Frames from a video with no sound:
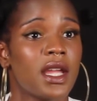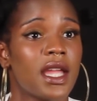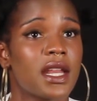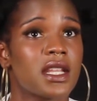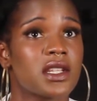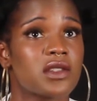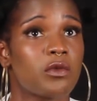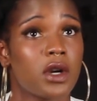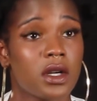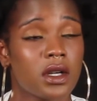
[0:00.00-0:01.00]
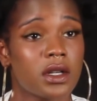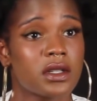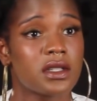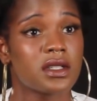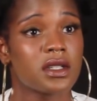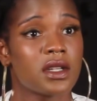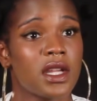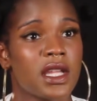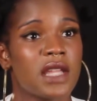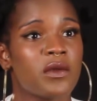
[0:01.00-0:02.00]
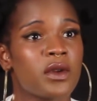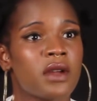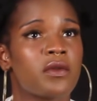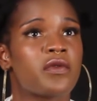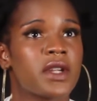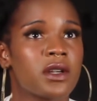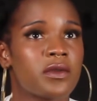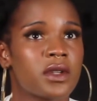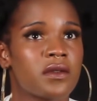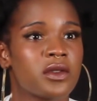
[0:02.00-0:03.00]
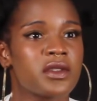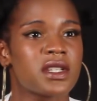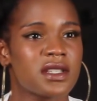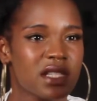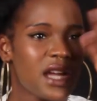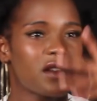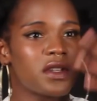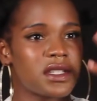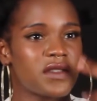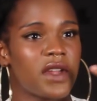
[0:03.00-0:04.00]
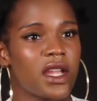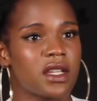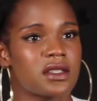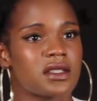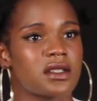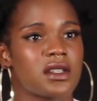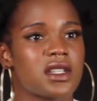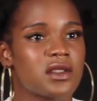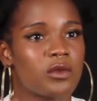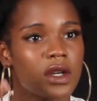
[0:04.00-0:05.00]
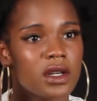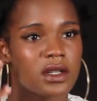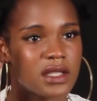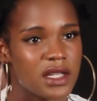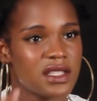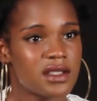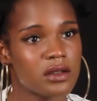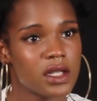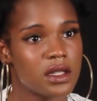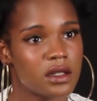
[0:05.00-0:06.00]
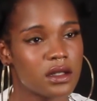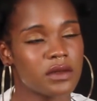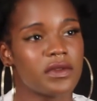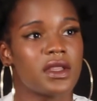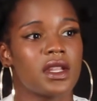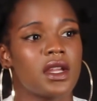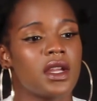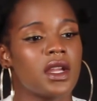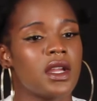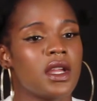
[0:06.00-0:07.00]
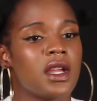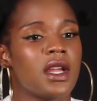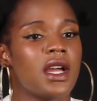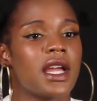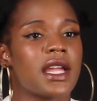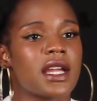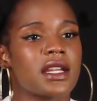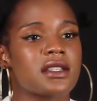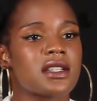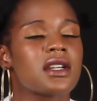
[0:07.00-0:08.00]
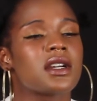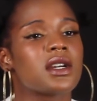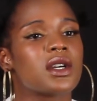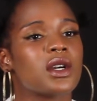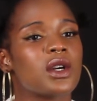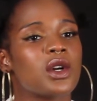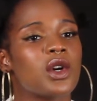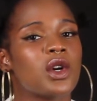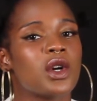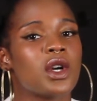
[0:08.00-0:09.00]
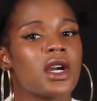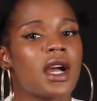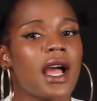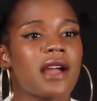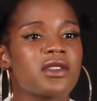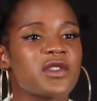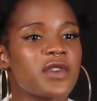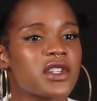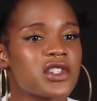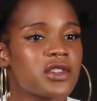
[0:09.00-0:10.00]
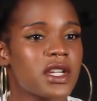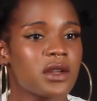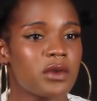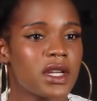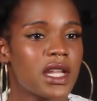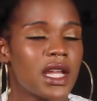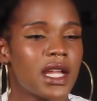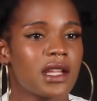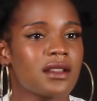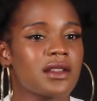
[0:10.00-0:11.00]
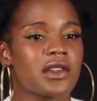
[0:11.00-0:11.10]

And his words, even when I'm fearful of losing sight of his face, his words I still hear. And I was frustrated one day.